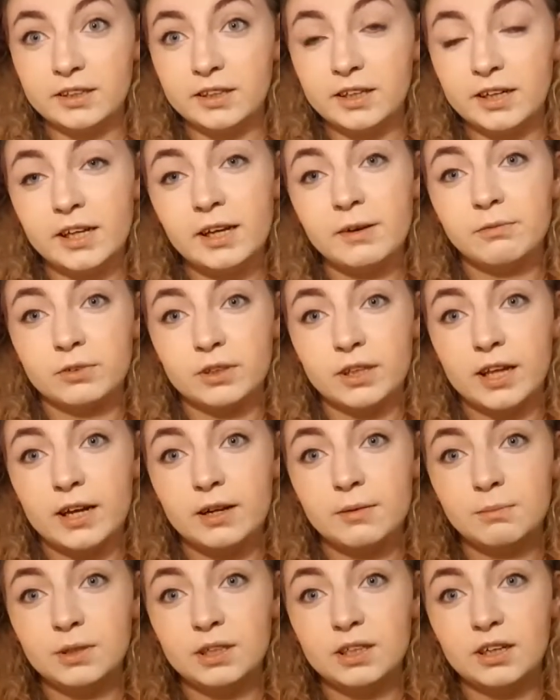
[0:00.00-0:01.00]
I get hate for
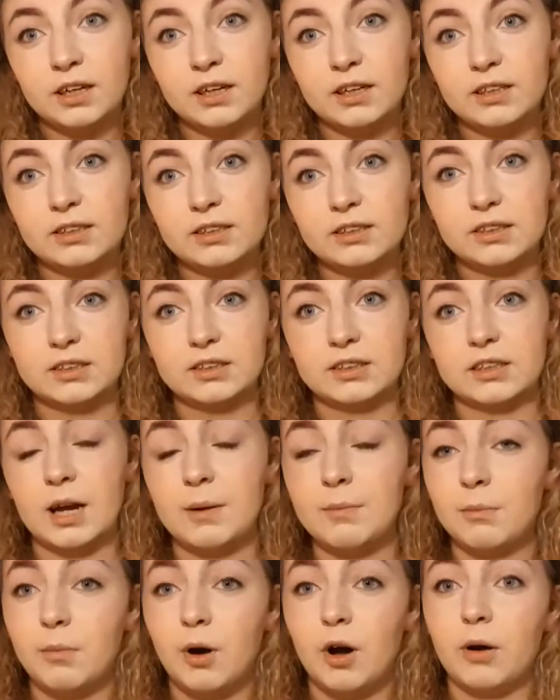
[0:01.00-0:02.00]
that because
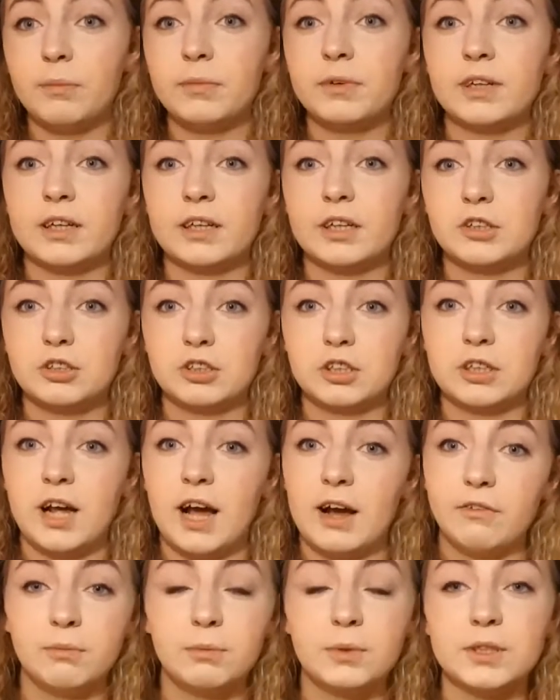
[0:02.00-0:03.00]
I'm a mom and I should
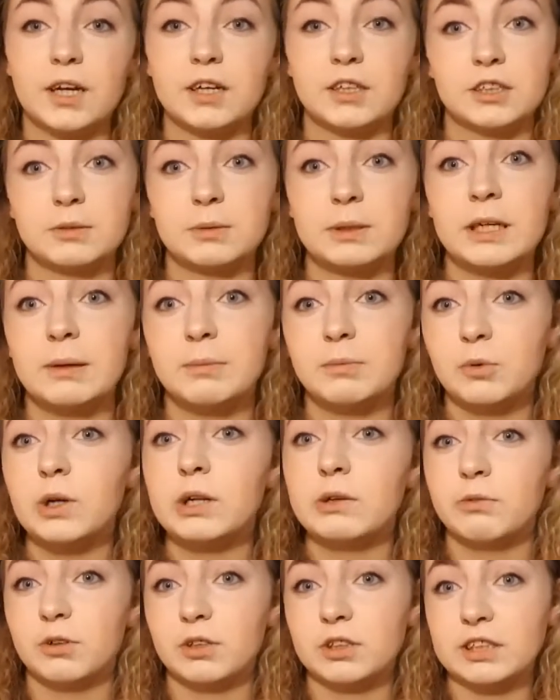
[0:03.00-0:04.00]
have him attached to my hip
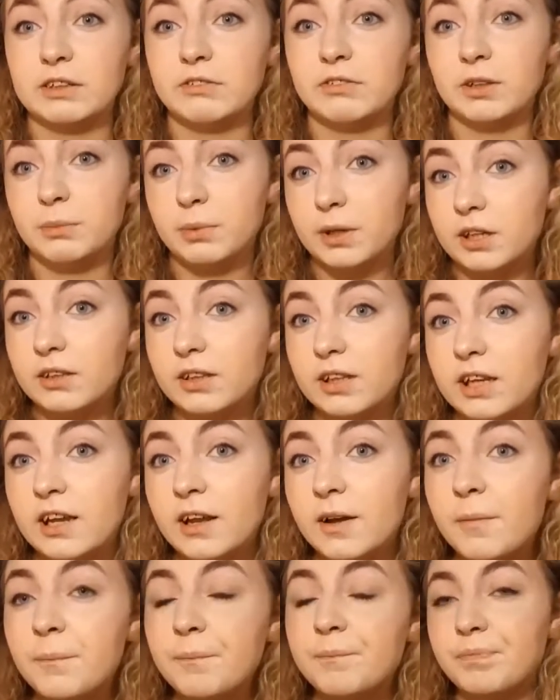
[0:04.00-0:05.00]
24/7
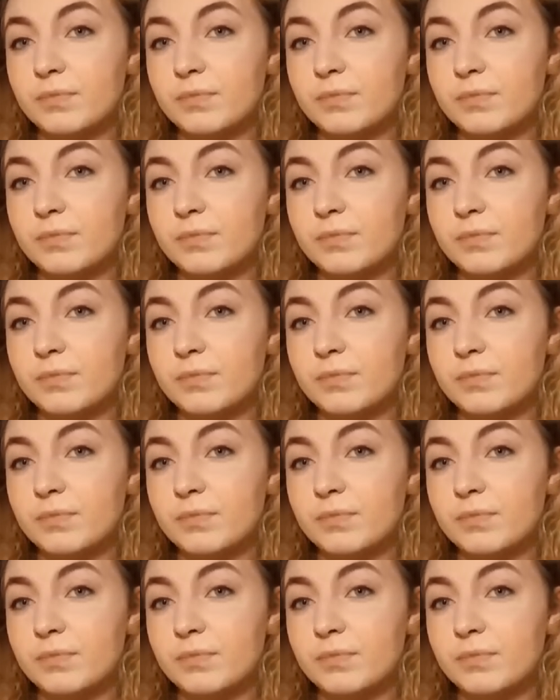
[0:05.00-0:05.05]
apparently.